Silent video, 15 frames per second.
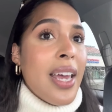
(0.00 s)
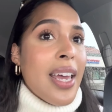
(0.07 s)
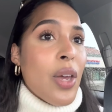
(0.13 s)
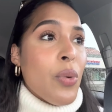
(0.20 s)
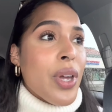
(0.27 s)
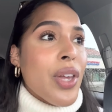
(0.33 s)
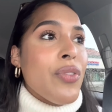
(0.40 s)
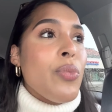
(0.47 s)
He
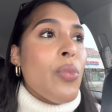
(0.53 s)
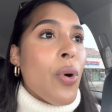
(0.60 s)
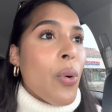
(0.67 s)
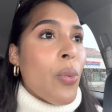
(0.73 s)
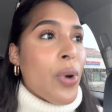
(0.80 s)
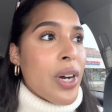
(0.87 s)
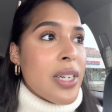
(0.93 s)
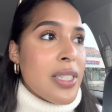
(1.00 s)
will give you more
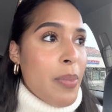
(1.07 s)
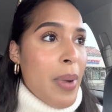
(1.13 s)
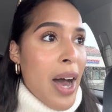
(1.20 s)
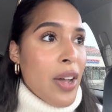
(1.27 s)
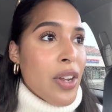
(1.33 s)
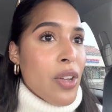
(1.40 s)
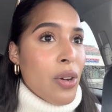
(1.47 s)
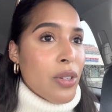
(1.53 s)
words
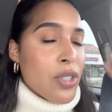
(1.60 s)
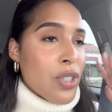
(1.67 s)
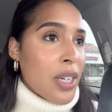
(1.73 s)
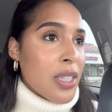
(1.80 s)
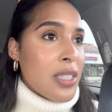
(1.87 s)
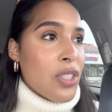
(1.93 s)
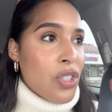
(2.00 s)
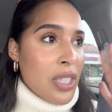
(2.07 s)
about it. You'll
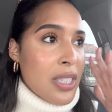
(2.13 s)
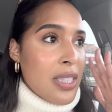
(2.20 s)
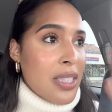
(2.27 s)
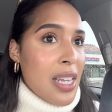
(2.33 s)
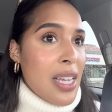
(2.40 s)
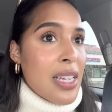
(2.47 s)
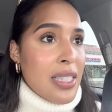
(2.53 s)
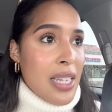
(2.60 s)
start to just
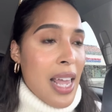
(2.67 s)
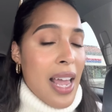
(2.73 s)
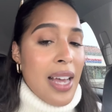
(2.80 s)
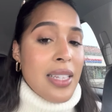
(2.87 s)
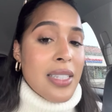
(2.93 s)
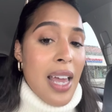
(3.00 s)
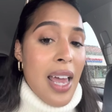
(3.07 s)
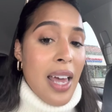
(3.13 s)
see his
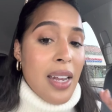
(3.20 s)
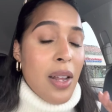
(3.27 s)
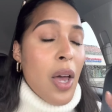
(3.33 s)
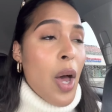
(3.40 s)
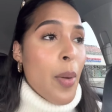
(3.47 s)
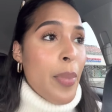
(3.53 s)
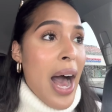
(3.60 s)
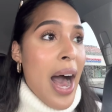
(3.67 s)
hands and
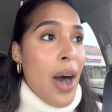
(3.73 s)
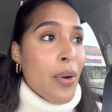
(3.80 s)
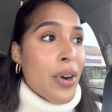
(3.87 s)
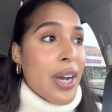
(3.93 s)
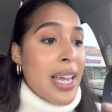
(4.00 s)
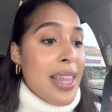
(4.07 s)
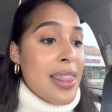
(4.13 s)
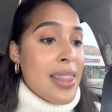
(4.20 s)
power
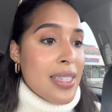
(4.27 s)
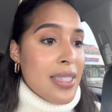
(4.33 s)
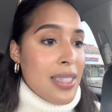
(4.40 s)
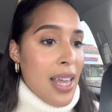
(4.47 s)
in this